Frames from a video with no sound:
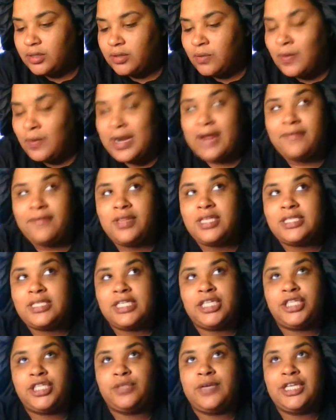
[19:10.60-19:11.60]
Whatever the
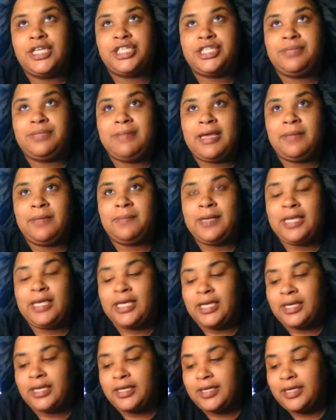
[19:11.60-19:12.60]
situation may
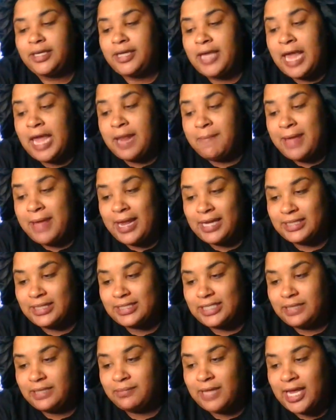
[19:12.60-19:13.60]
be, it made it
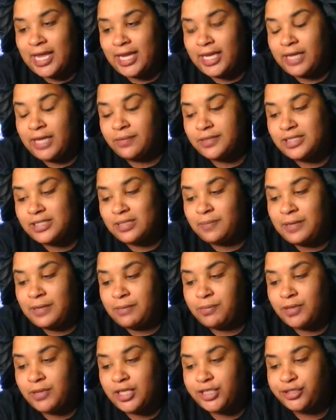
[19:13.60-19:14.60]
seem like it was the
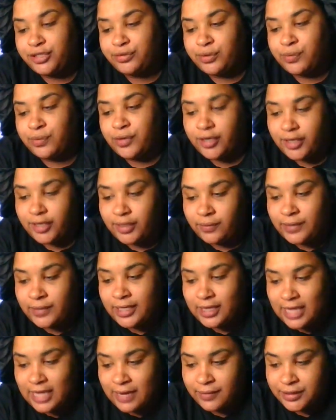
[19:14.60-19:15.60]
people that you were working
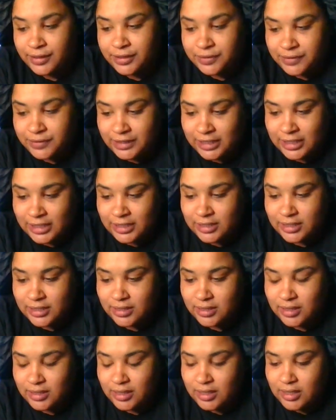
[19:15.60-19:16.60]
with that were doing
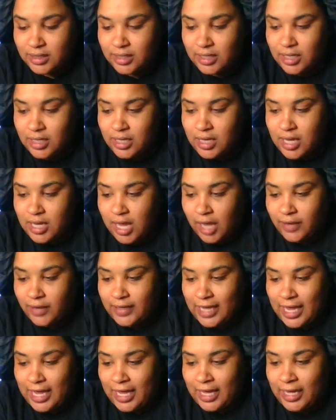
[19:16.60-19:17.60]
this.
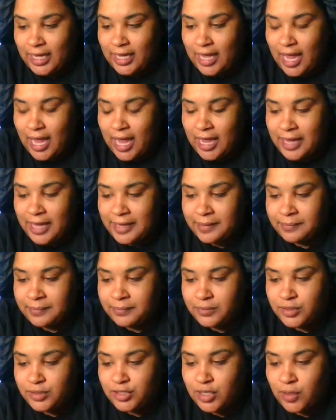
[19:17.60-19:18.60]
Okay,
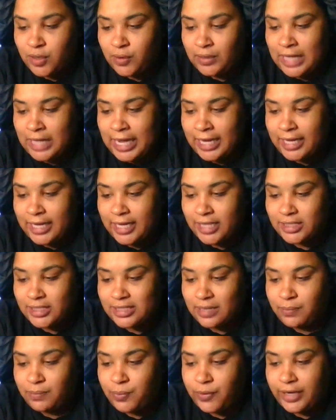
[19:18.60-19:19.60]
so, like, at
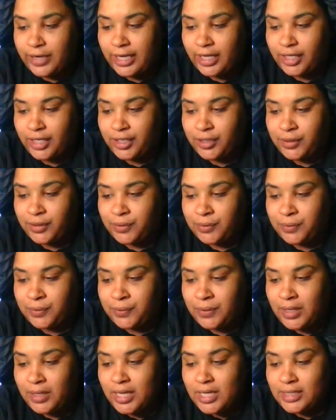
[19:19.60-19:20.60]
some point,
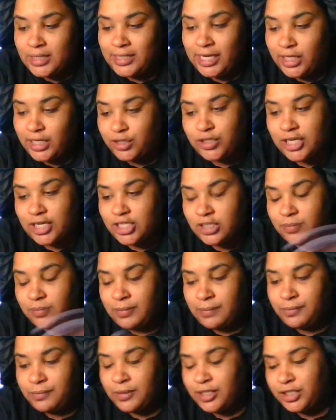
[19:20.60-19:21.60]
you didn't trust the
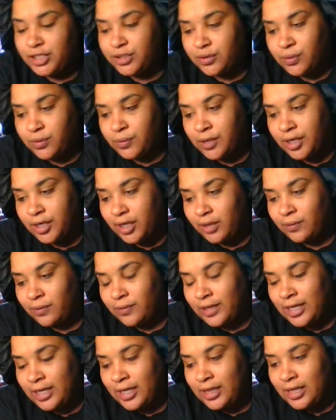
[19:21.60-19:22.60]
people that you were working
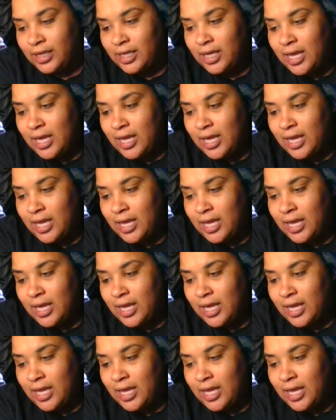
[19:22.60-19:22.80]
with.